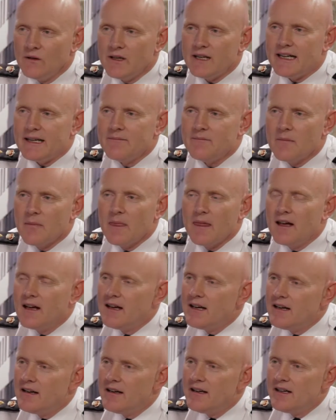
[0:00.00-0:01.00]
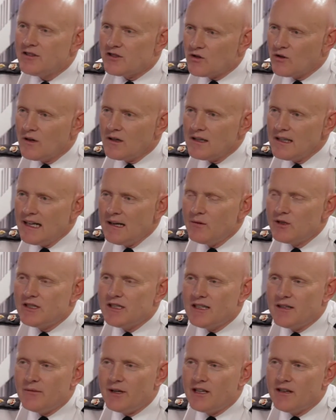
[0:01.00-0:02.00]
Okay. Historically, I
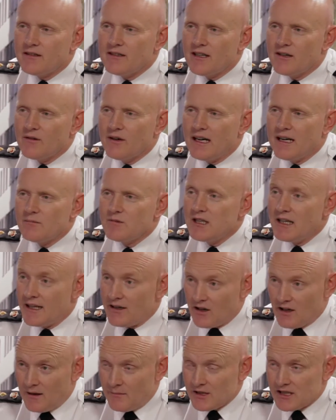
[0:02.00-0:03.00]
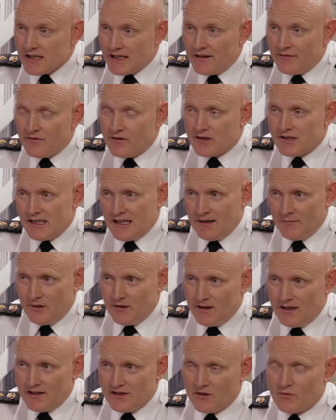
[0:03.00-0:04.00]
would say that we looked at crimes like homicide, for
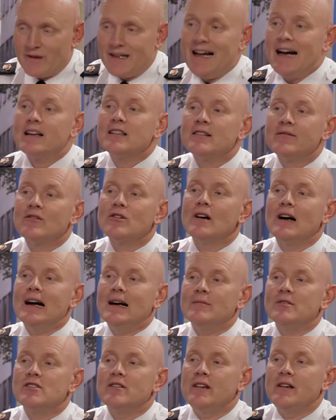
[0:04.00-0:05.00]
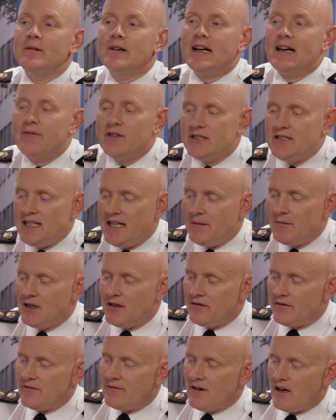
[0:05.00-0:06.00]
example, as a reactive crime. So you would have a team
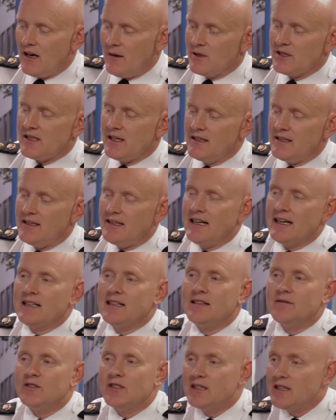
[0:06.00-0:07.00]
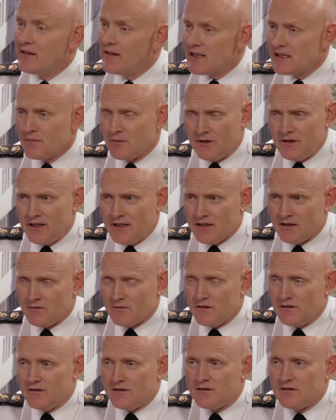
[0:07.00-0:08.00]
of homicide detectives, and their
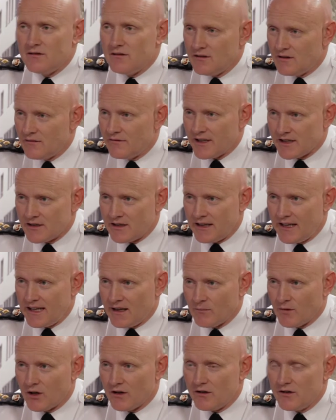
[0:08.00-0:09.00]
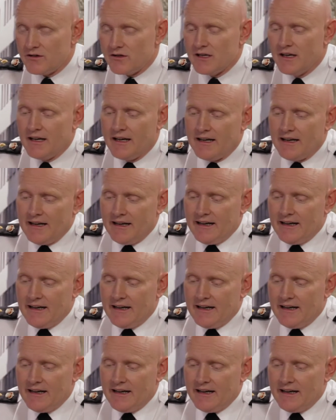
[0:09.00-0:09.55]
expertise was investigating murders.